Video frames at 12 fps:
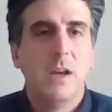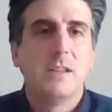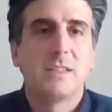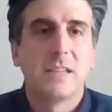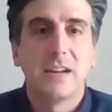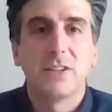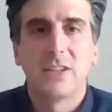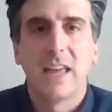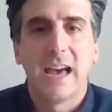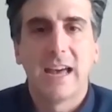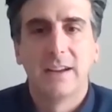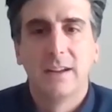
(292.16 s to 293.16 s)
such
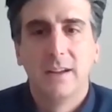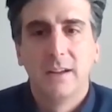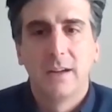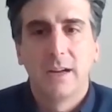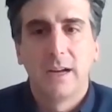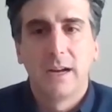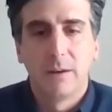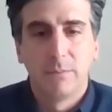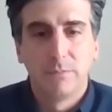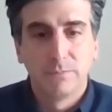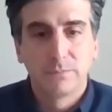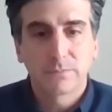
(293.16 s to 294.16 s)
that
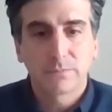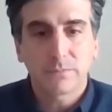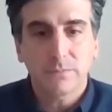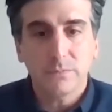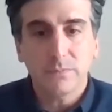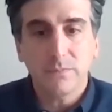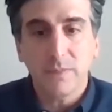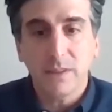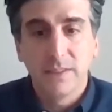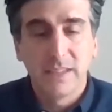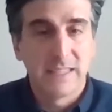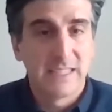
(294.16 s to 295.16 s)

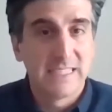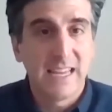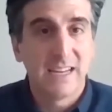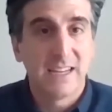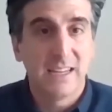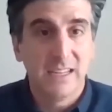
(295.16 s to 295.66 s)
that the data